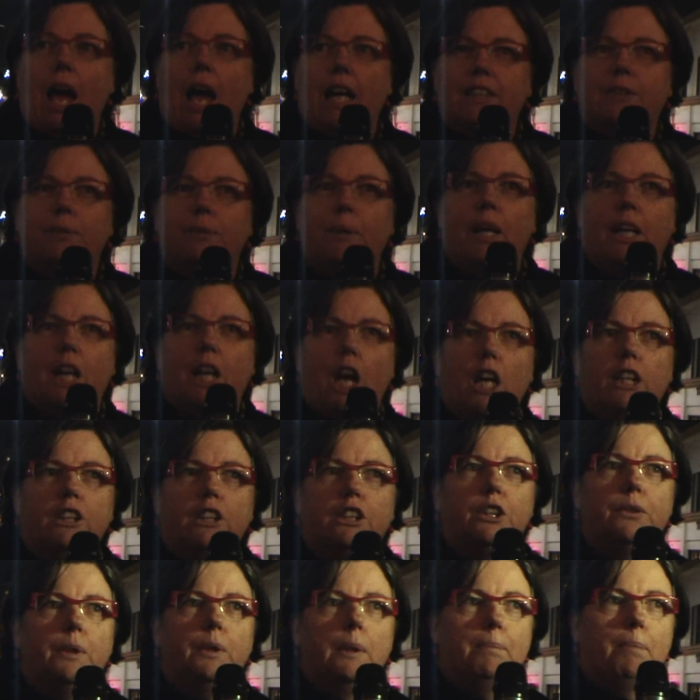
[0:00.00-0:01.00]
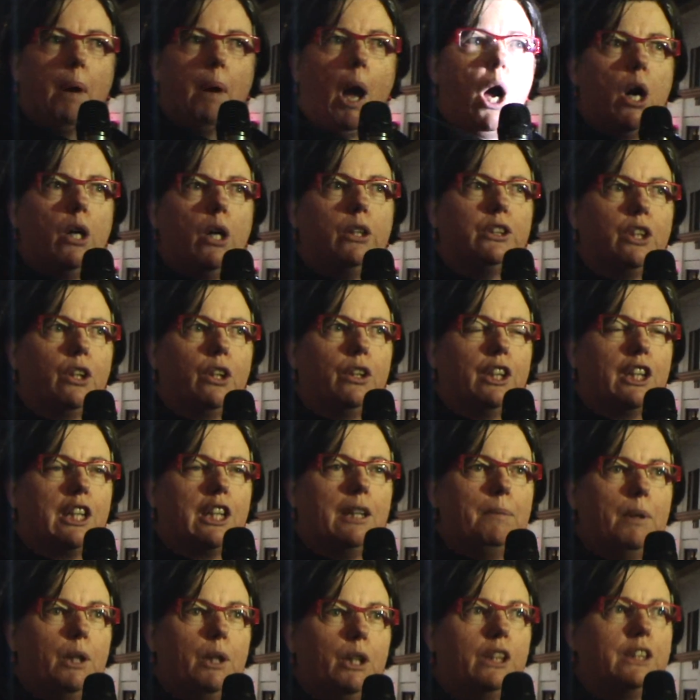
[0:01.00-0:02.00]
As we're going to impose on the
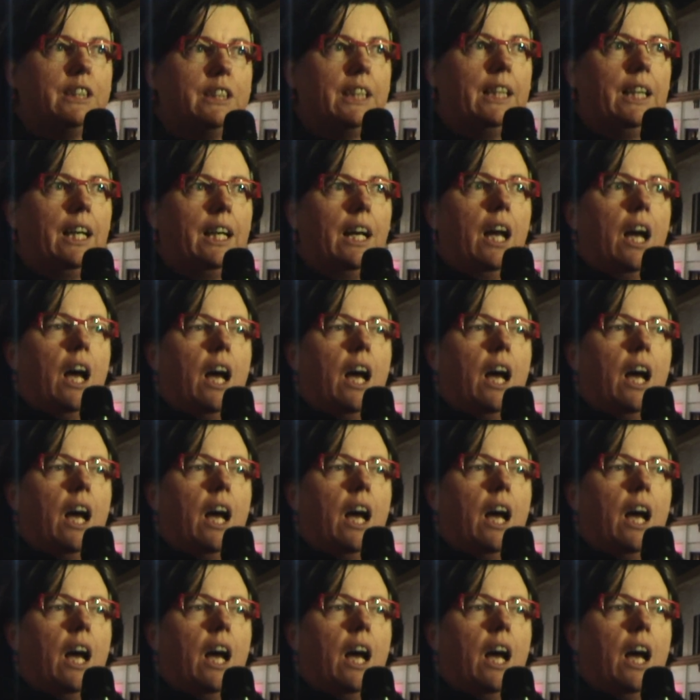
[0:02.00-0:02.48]
community?